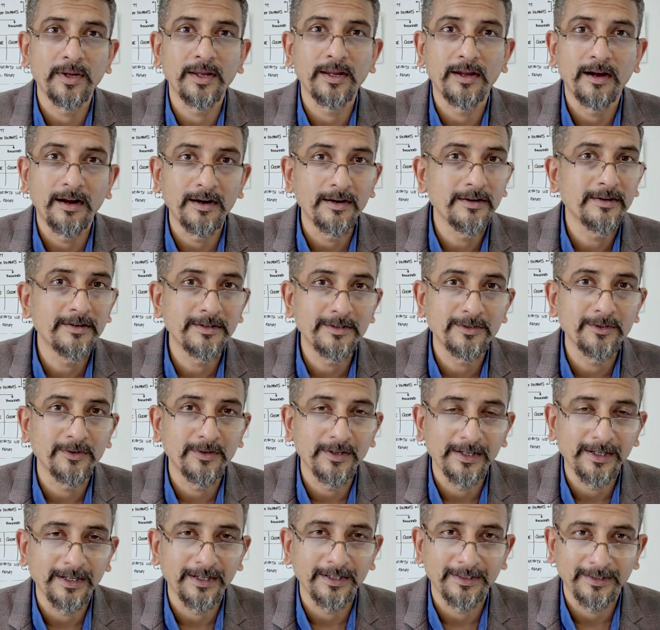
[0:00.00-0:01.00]
doing hundreds of
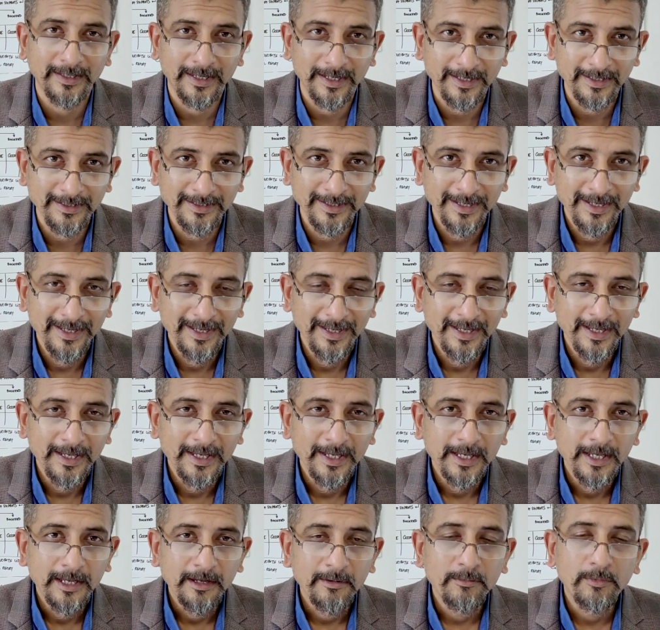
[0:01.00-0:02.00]
little things.
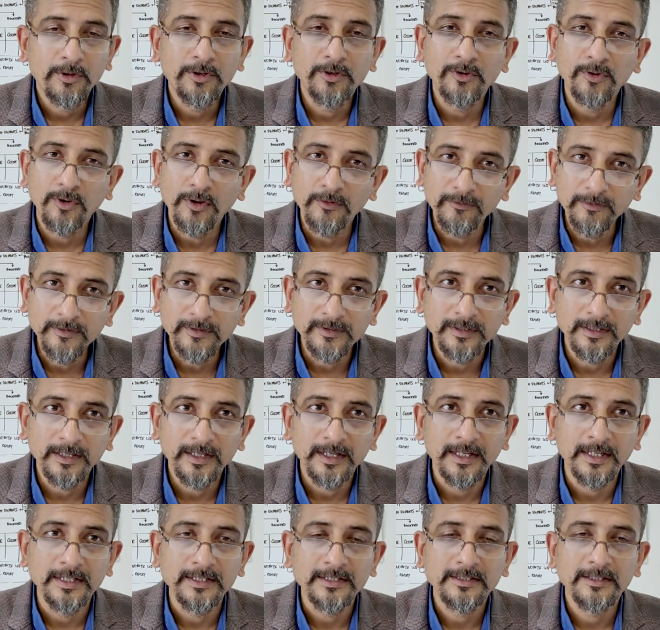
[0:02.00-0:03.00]
But you'll often
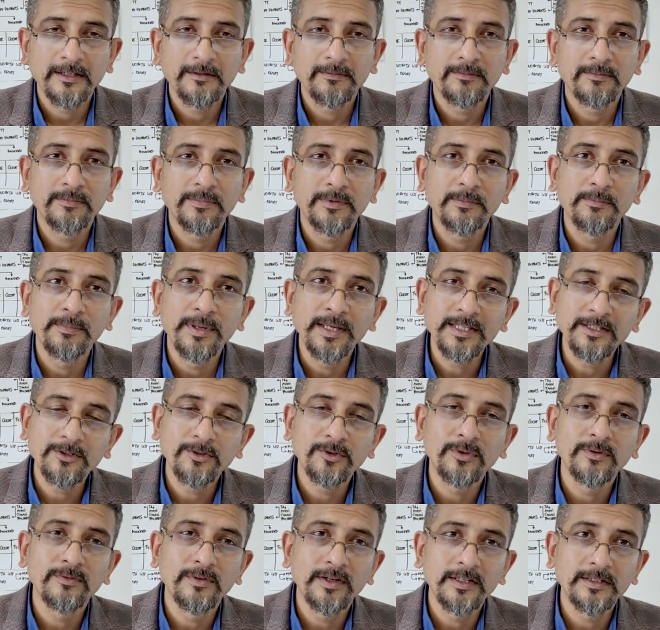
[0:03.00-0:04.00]
realize that the best
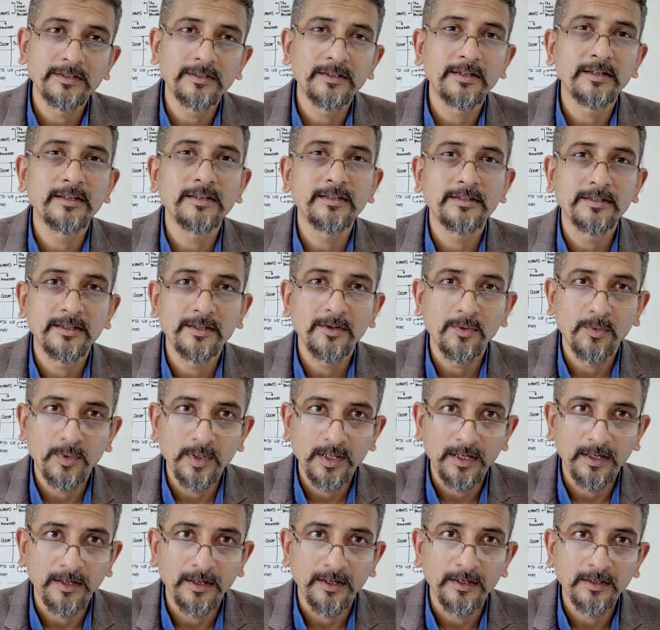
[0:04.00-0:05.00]
universities in the
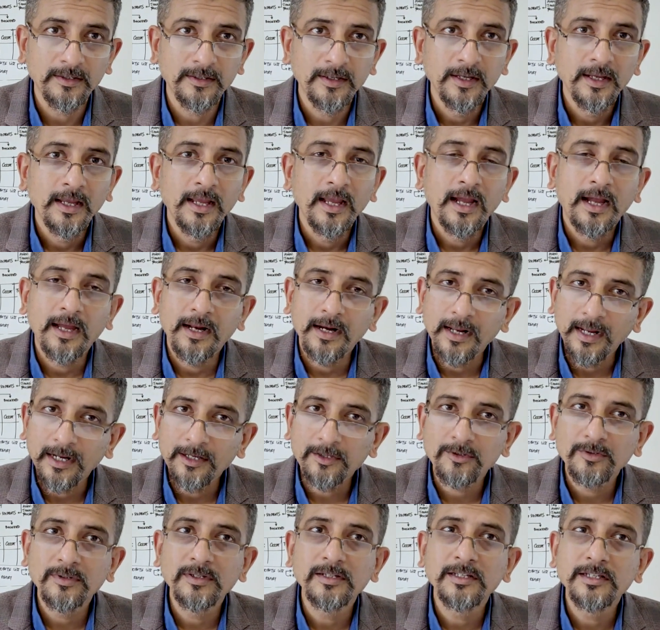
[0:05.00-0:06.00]
world are
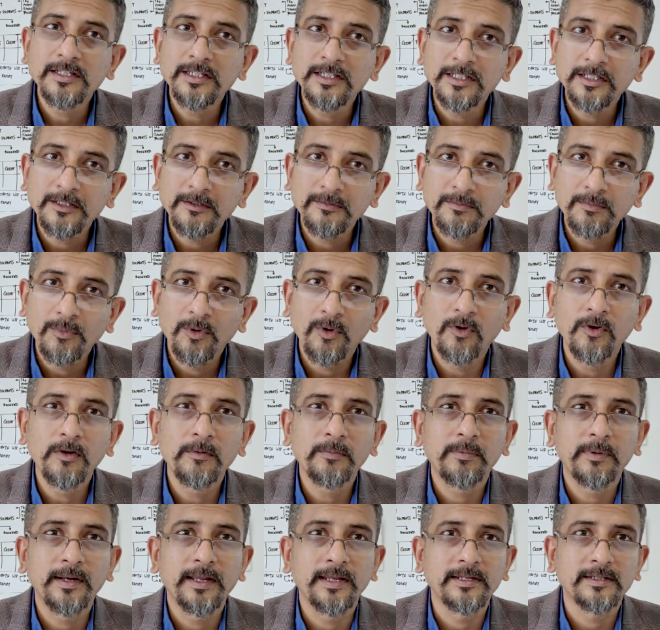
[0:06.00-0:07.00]
actually
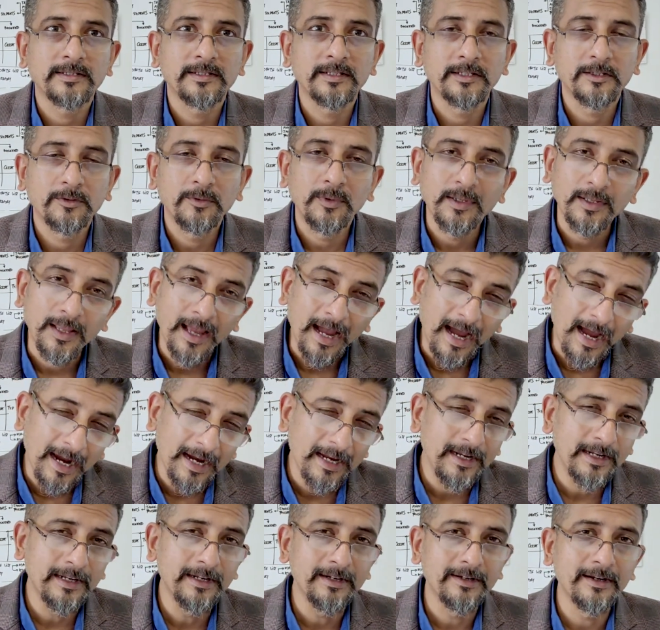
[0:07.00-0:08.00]
small places with
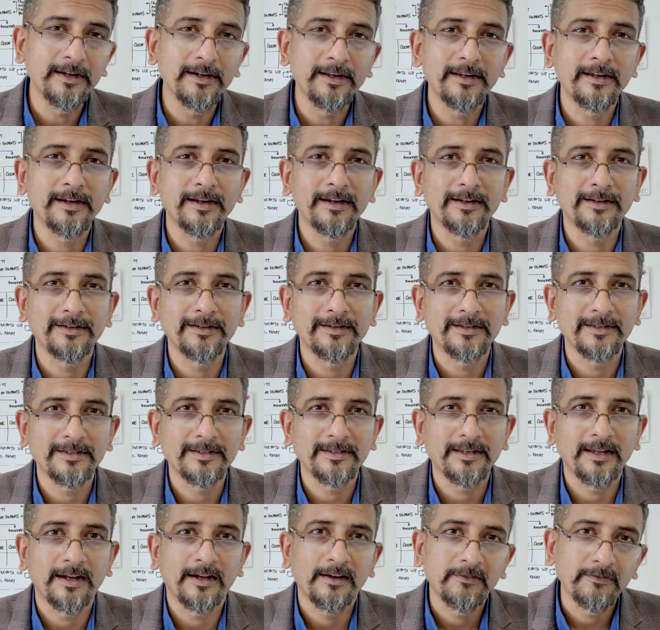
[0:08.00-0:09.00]
highly dedicated
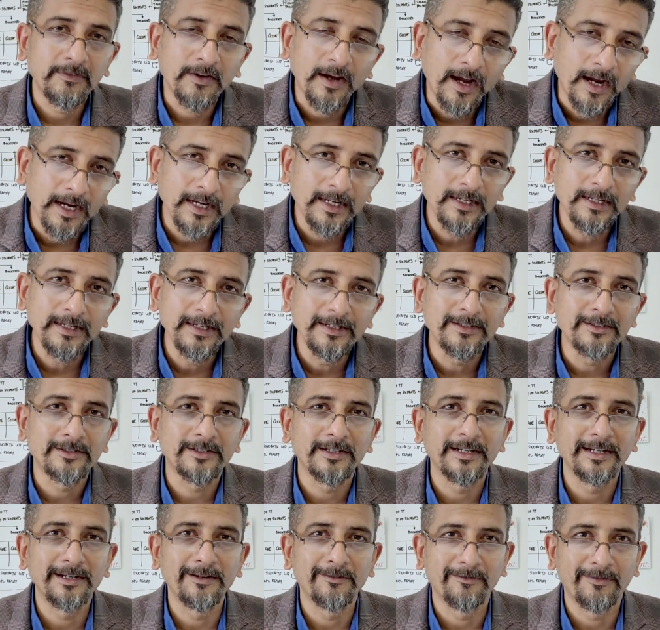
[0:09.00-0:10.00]
staff, highly
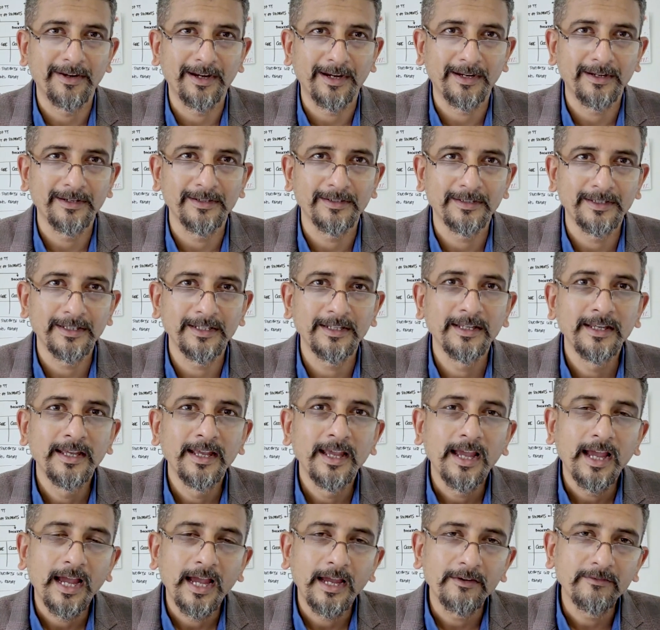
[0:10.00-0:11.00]
trained faculty,
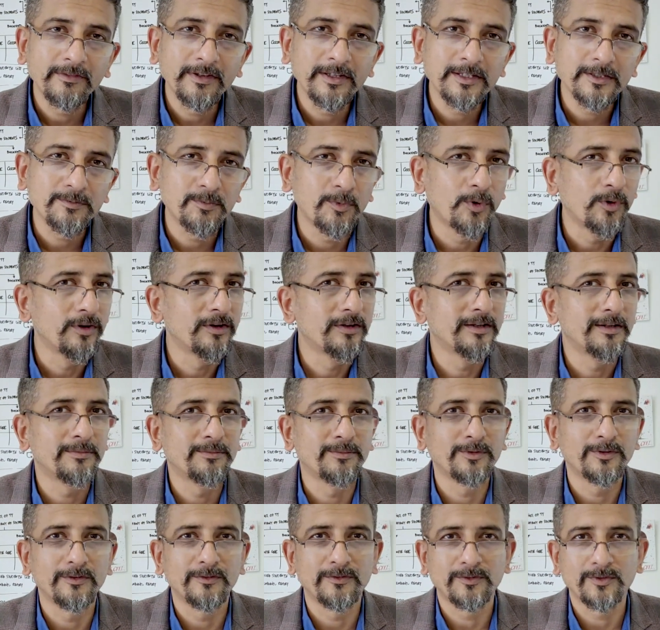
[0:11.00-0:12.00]
having smaller
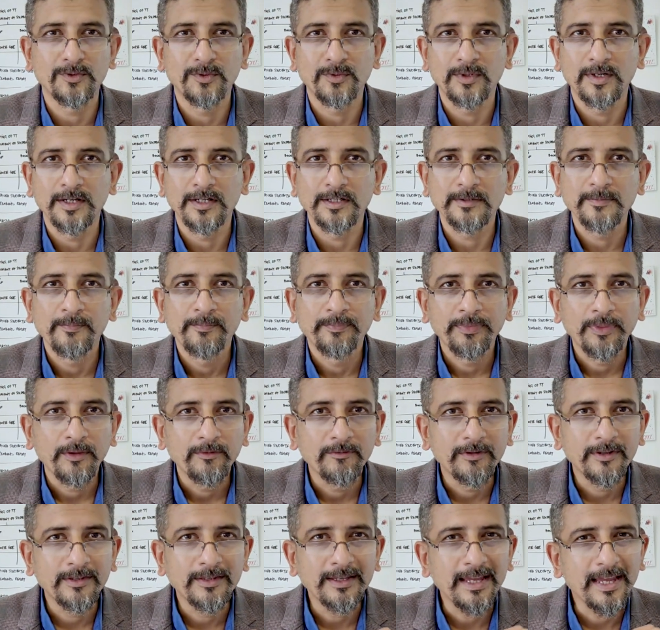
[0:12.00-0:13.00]
number of students
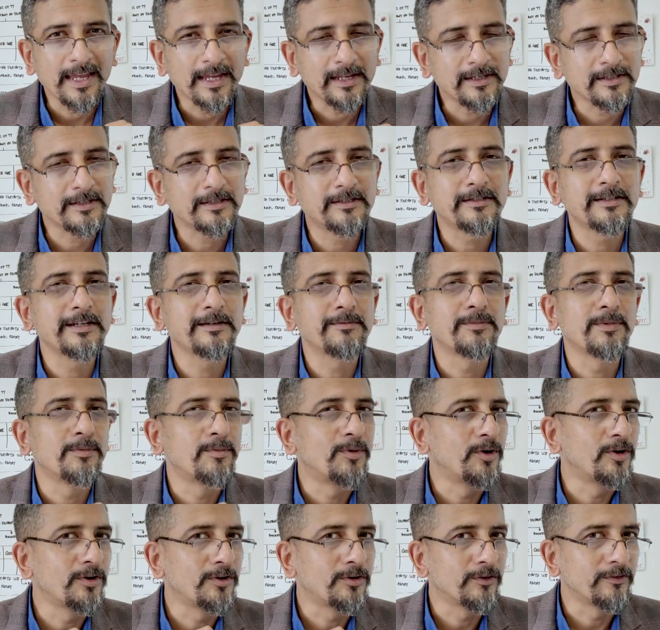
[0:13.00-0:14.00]
with extreme
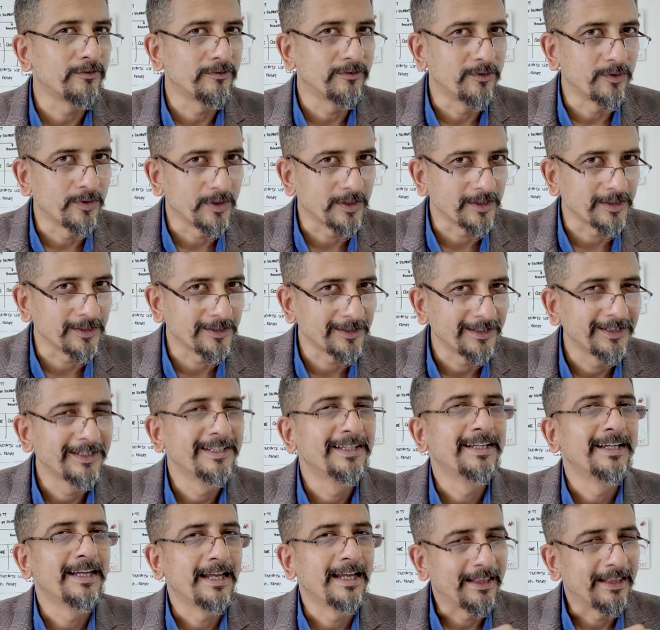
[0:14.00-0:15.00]
amount of focus.
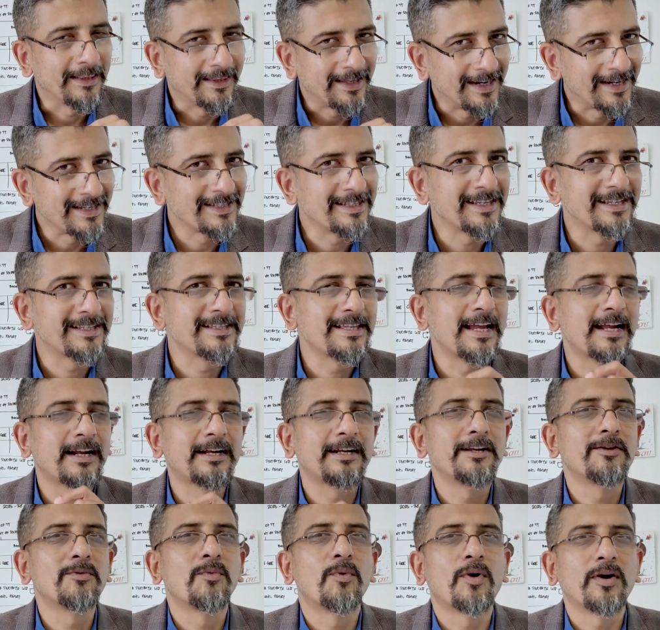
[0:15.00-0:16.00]
That is
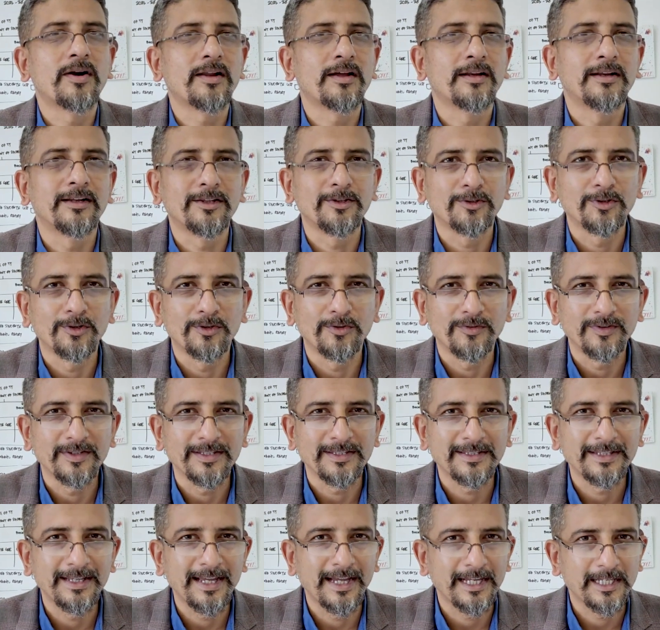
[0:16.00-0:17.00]
exactly what Anant
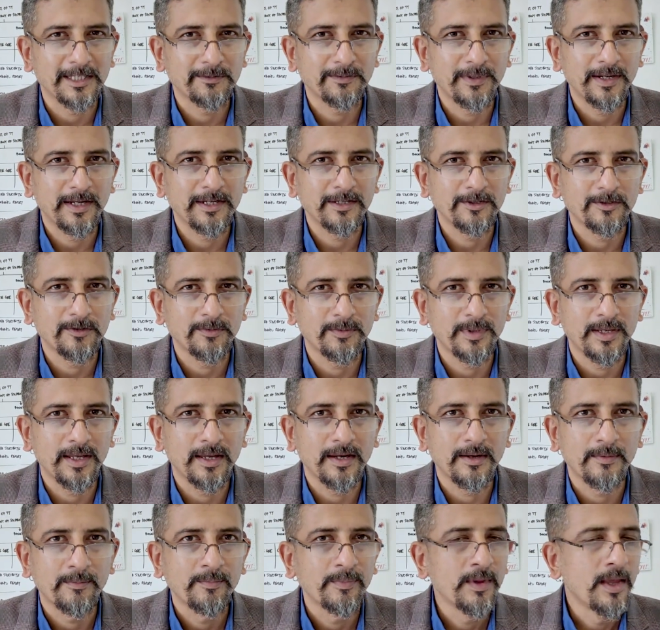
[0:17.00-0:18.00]
University aspires to be.